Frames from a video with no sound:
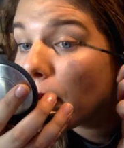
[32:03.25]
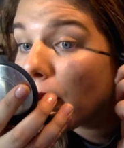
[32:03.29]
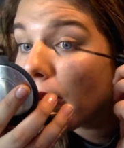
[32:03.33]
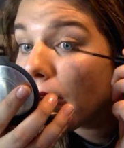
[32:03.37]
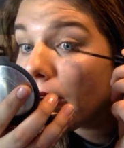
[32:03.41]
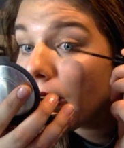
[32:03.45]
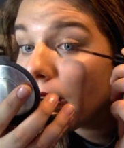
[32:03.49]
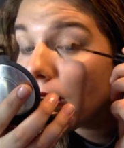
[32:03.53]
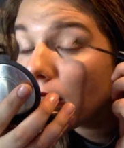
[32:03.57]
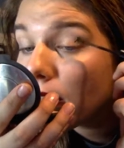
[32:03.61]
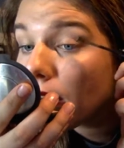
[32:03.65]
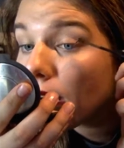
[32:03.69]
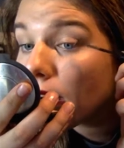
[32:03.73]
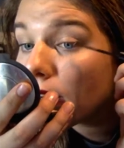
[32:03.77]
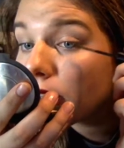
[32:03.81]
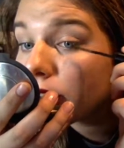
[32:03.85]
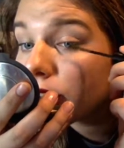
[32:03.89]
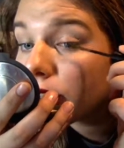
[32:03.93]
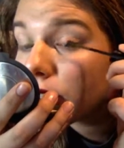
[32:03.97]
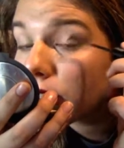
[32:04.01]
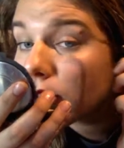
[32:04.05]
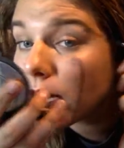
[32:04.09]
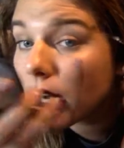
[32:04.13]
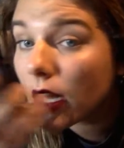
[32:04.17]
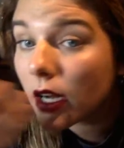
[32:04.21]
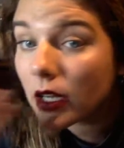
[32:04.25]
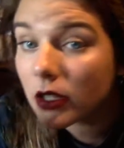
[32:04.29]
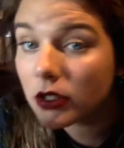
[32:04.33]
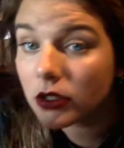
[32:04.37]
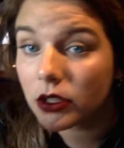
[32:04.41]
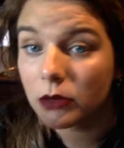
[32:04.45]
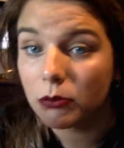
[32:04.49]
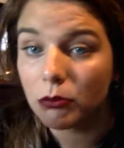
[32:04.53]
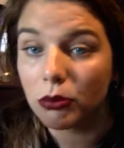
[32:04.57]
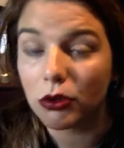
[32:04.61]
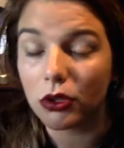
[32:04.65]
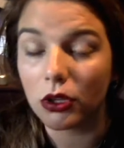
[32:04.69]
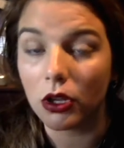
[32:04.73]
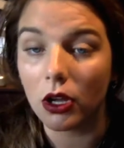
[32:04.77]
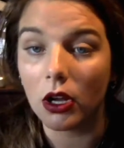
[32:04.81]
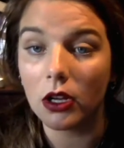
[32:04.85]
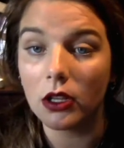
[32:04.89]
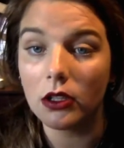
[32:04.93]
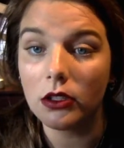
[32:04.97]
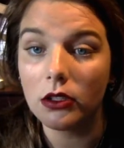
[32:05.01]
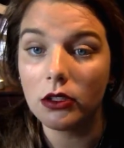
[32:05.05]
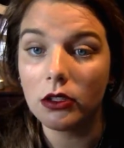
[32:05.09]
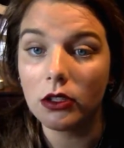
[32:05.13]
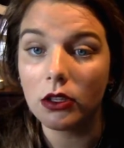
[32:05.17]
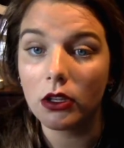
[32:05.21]
my lashes are actually
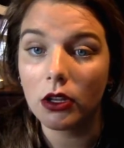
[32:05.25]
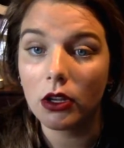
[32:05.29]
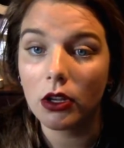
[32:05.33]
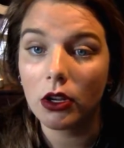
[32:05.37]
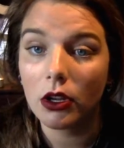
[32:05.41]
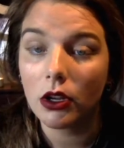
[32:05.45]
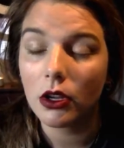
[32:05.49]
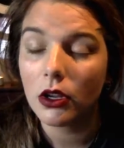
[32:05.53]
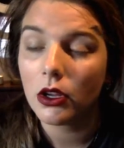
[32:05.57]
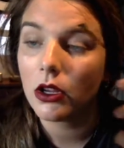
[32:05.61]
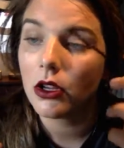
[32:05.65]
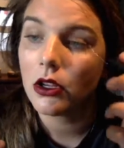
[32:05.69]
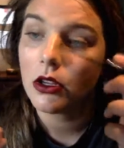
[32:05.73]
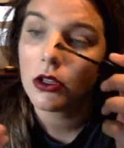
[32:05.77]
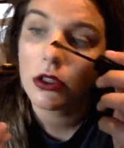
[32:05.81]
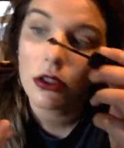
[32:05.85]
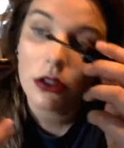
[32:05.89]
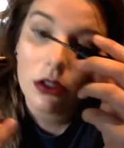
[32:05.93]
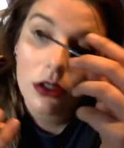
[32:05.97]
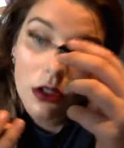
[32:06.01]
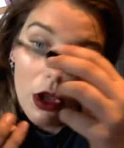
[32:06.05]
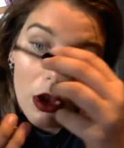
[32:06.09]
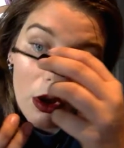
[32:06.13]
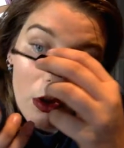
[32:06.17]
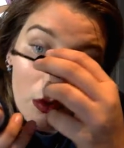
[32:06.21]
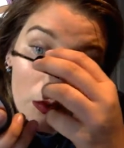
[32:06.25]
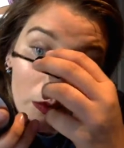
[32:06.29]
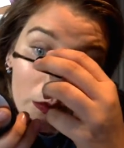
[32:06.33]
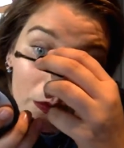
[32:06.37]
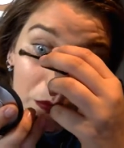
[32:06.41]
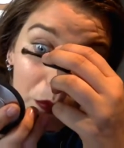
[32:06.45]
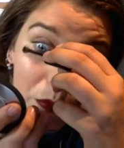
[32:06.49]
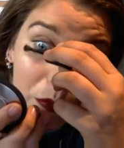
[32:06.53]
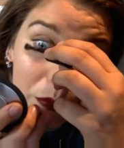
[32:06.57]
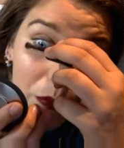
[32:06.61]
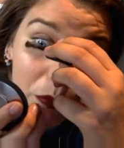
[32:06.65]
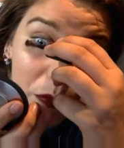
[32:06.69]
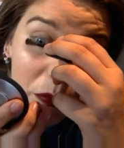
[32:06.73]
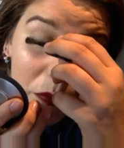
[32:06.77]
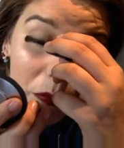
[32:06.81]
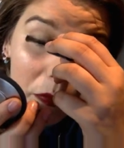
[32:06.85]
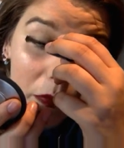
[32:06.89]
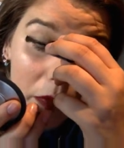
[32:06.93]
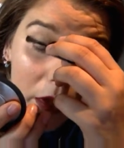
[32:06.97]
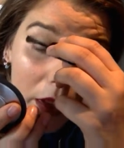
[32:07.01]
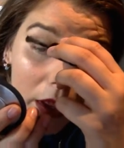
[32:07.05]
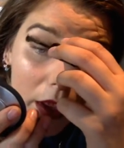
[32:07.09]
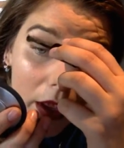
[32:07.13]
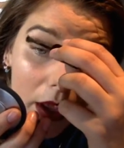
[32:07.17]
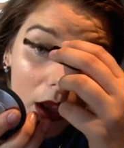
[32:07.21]
blonde, so
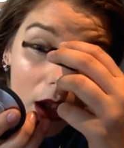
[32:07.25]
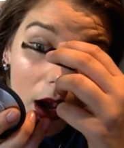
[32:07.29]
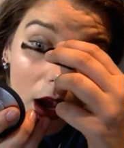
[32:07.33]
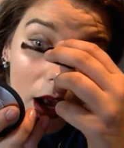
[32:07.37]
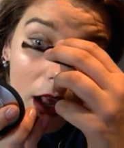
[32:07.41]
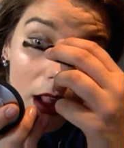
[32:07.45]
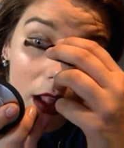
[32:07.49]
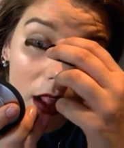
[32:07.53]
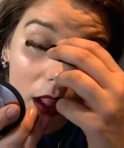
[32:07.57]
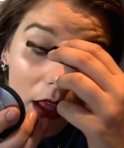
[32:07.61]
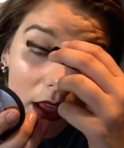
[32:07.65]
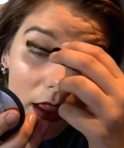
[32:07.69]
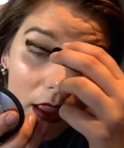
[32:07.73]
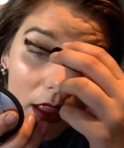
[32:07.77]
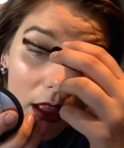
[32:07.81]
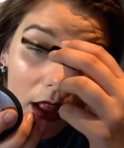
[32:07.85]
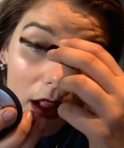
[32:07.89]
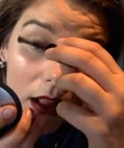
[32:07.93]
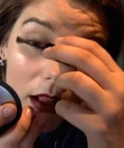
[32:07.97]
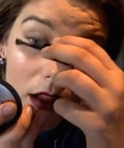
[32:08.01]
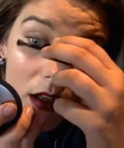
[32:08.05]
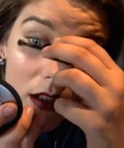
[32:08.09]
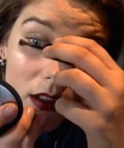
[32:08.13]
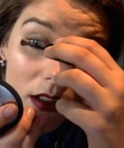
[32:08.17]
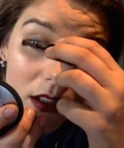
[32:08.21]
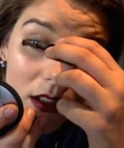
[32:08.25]
I like that look